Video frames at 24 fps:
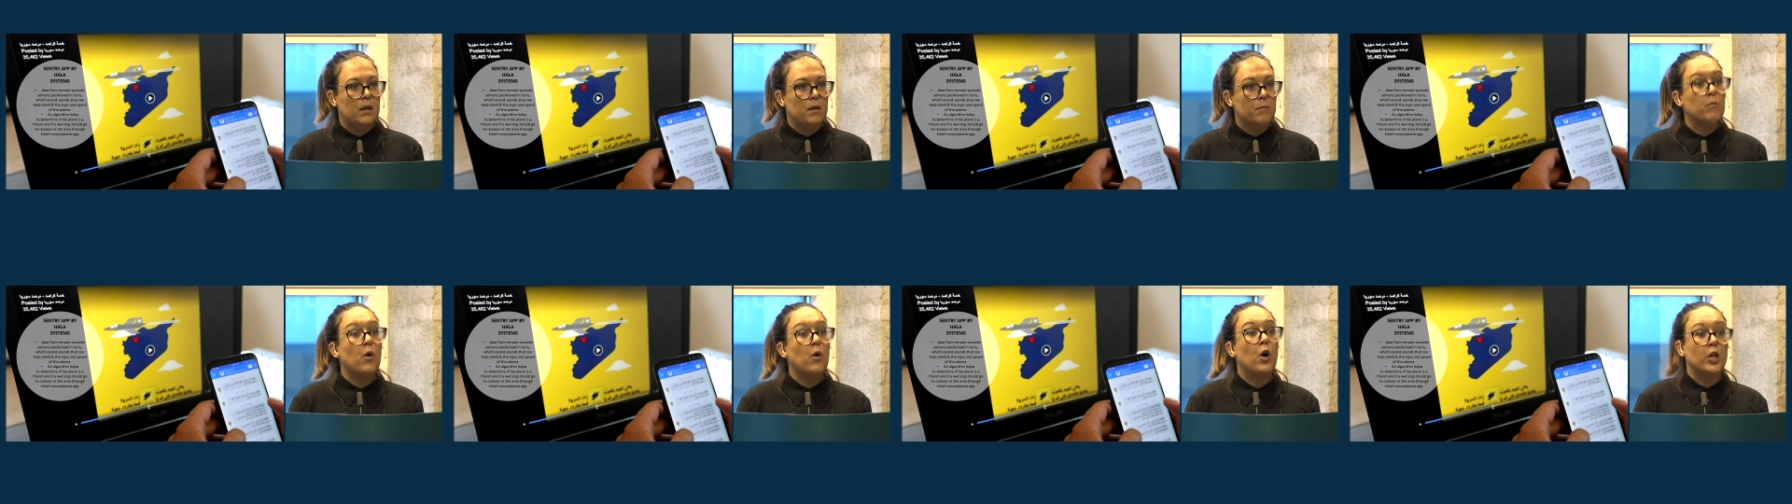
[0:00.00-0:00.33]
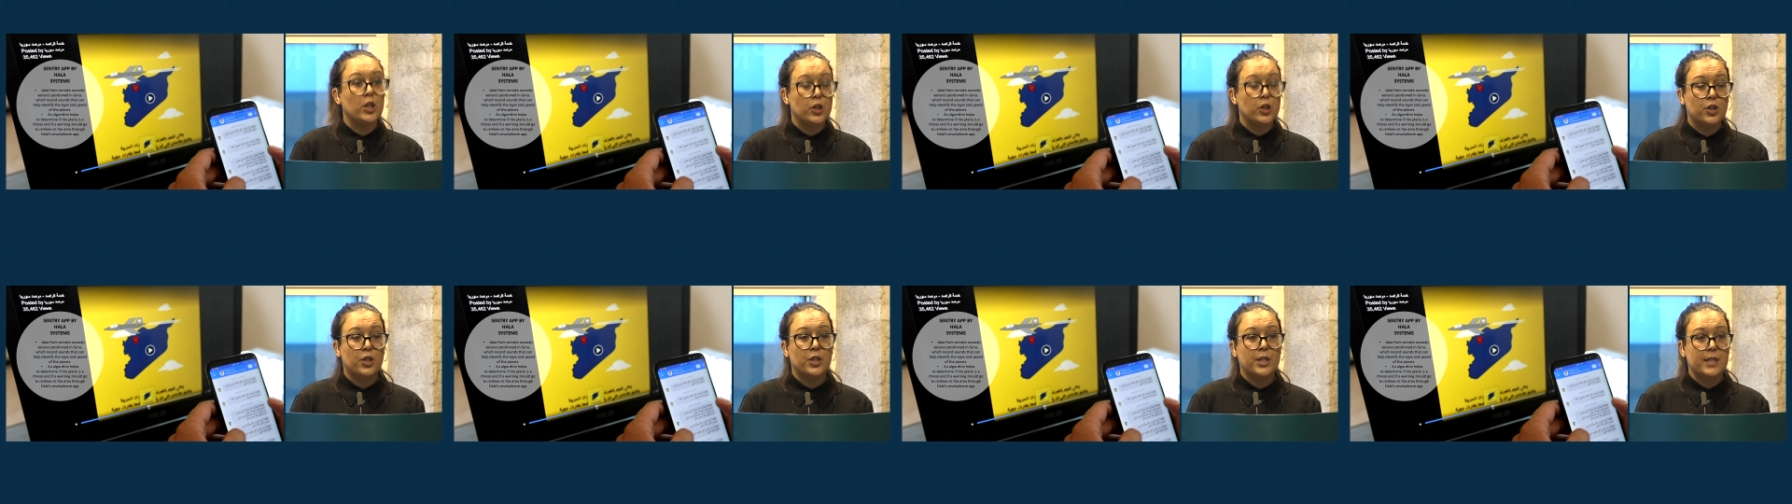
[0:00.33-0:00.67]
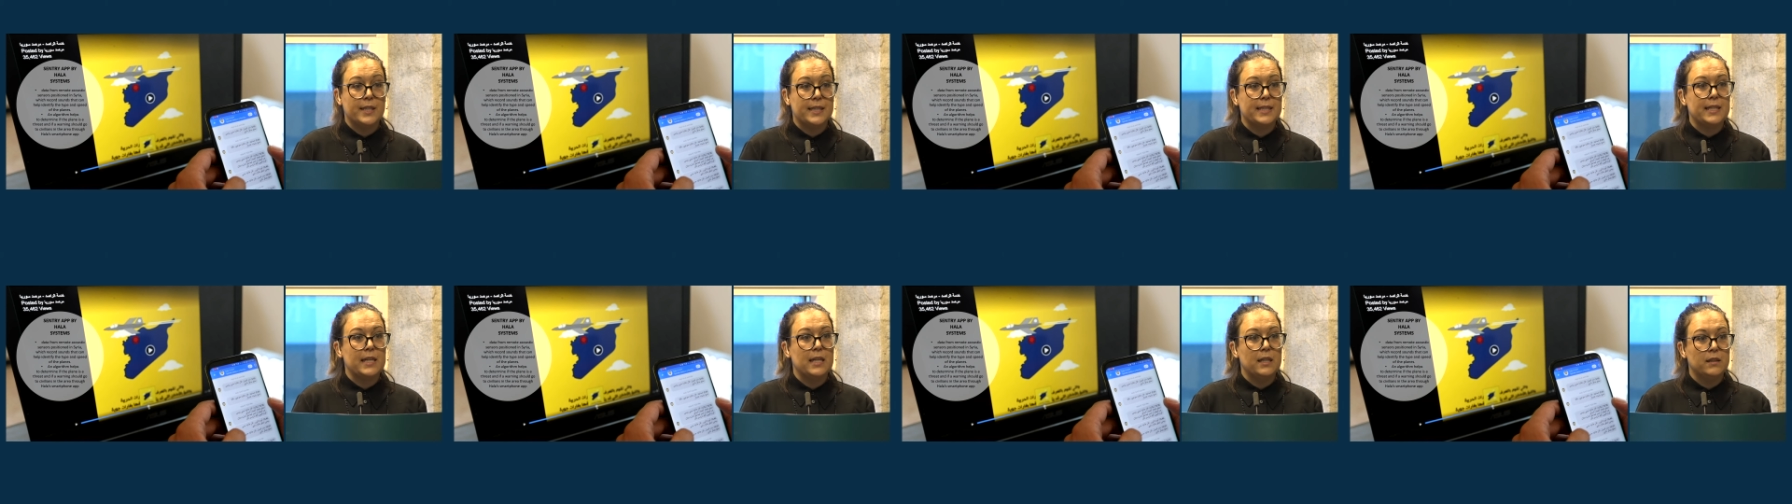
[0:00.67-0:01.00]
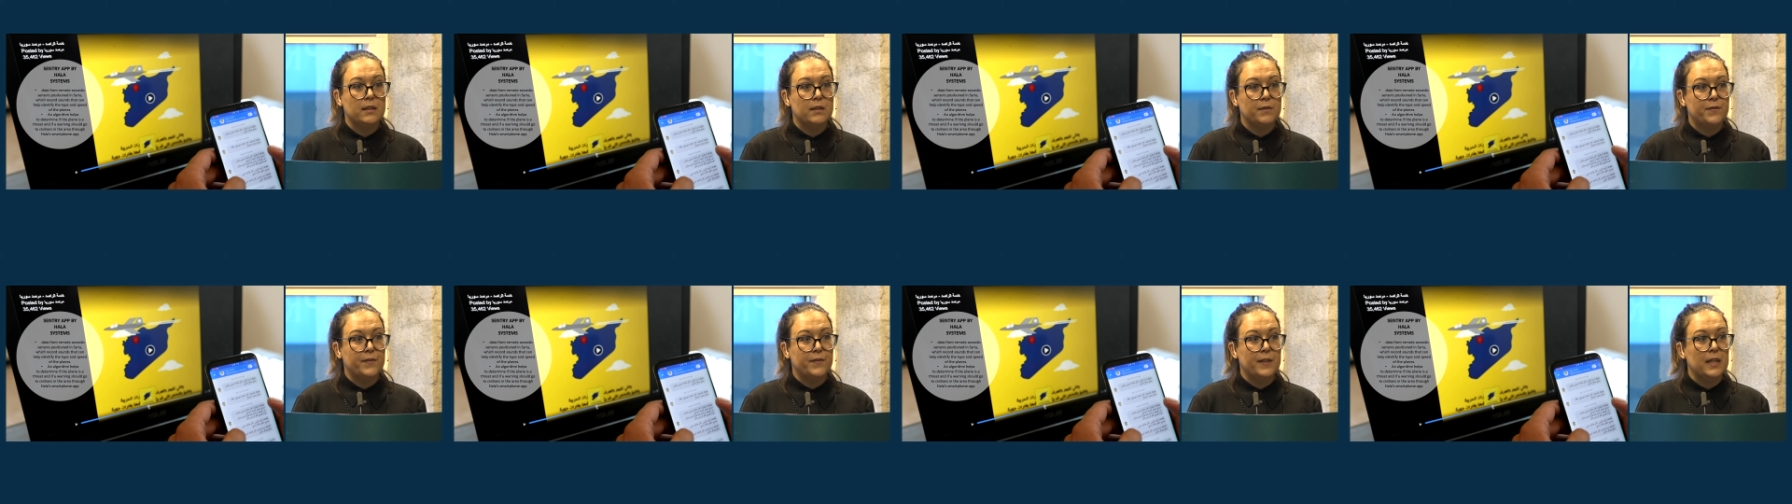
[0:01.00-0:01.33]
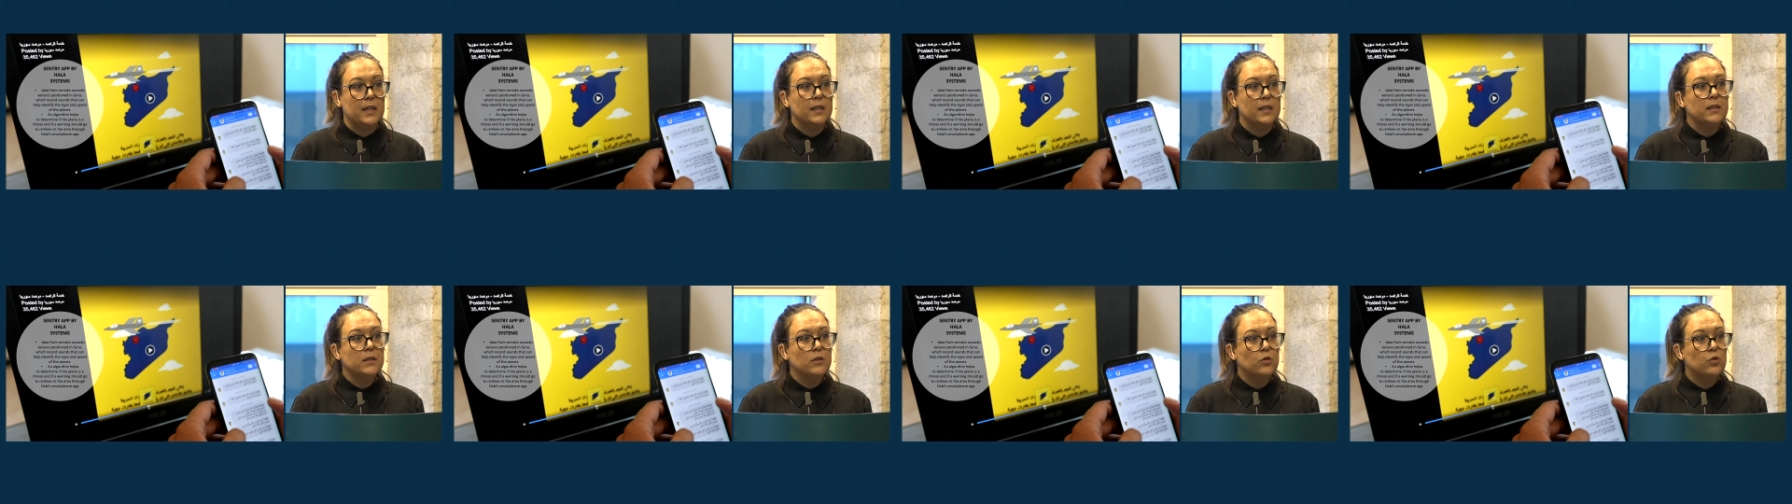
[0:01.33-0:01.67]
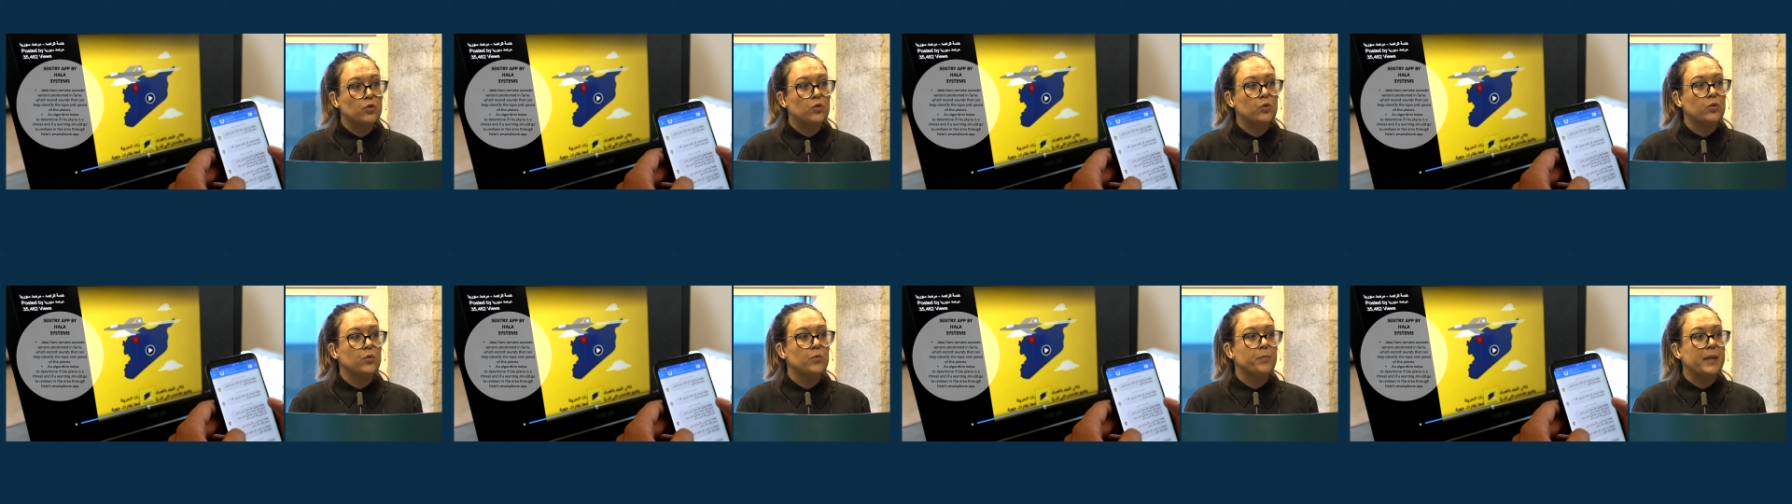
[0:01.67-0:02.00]
monitors in the field
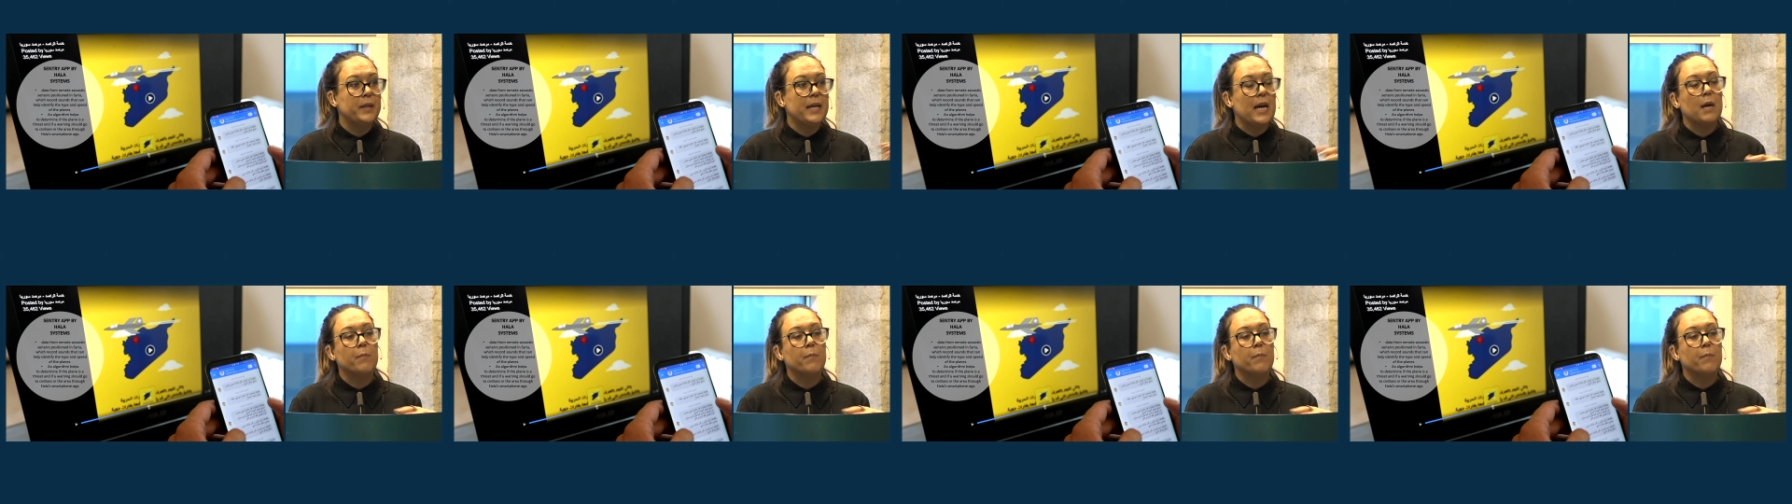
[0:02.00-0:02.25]
to be